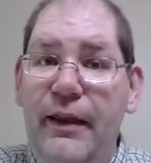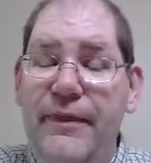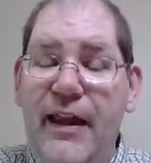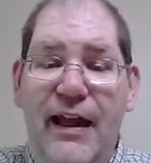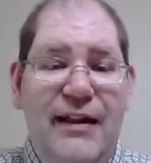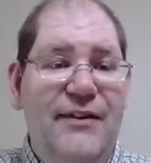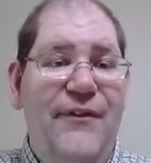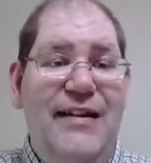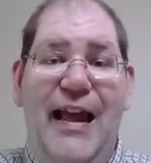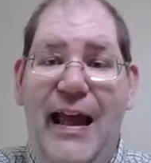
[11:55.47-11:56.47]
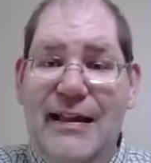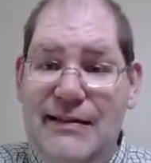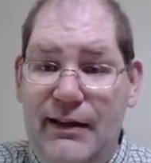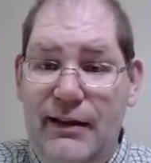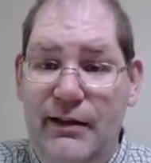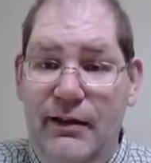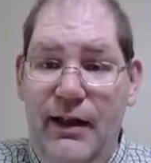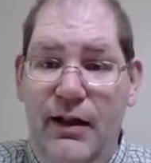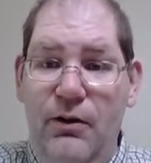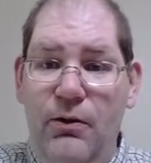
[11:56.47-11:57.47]
That is fantastic.
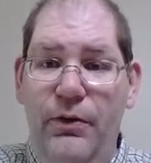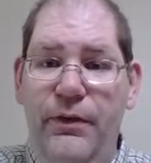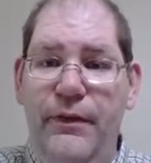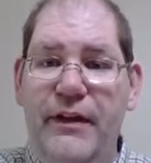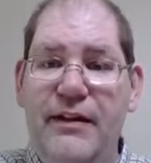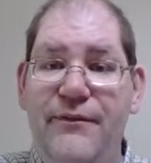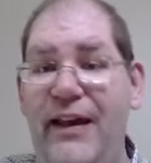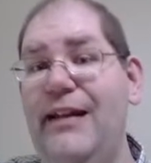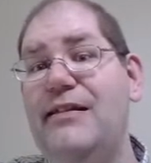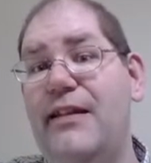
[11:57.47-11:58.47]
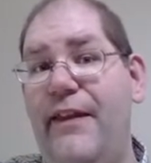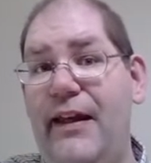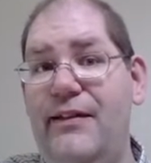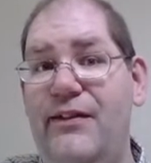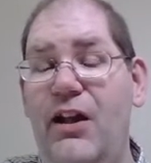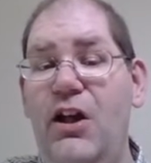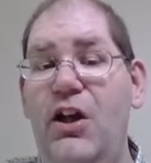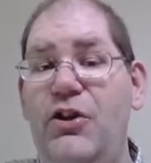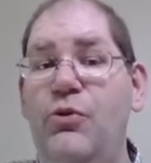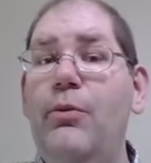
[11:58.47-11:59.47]
Now, the advantage to that is
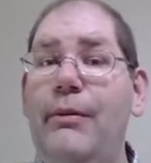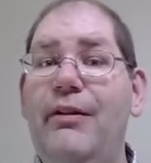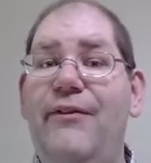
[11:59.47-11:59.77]
you will be able to